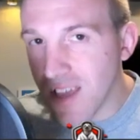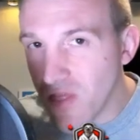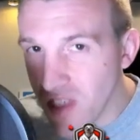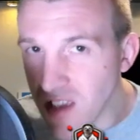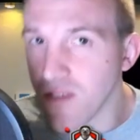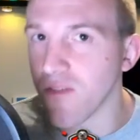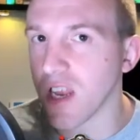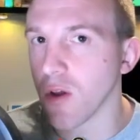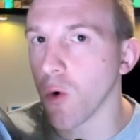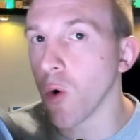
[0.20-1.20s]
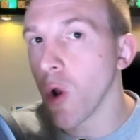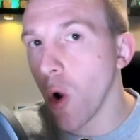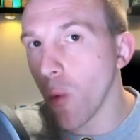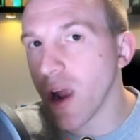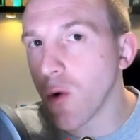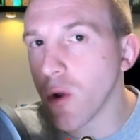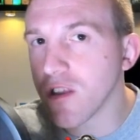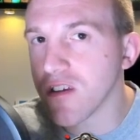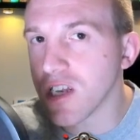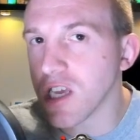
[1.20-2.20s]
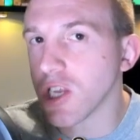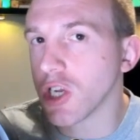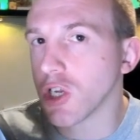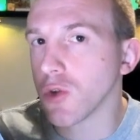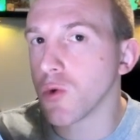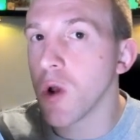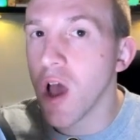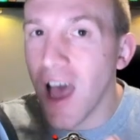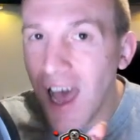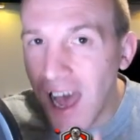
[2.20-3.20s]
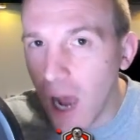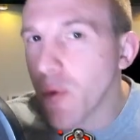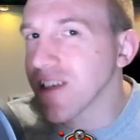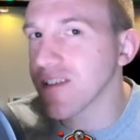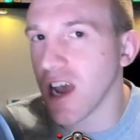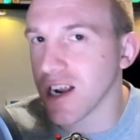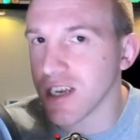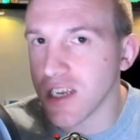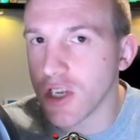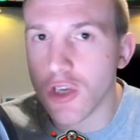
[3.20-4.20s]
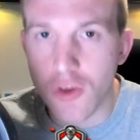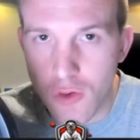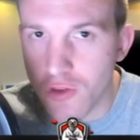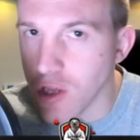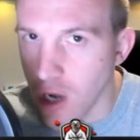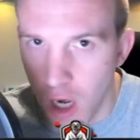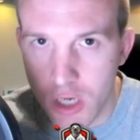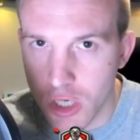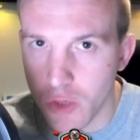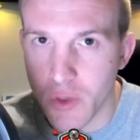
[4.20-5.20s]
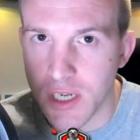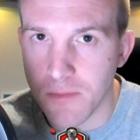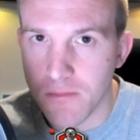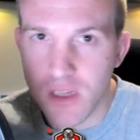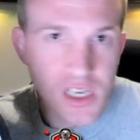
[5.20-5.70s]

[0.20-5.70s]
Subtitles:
In this video, we're going to teach you how exactly to use the Archer Queen.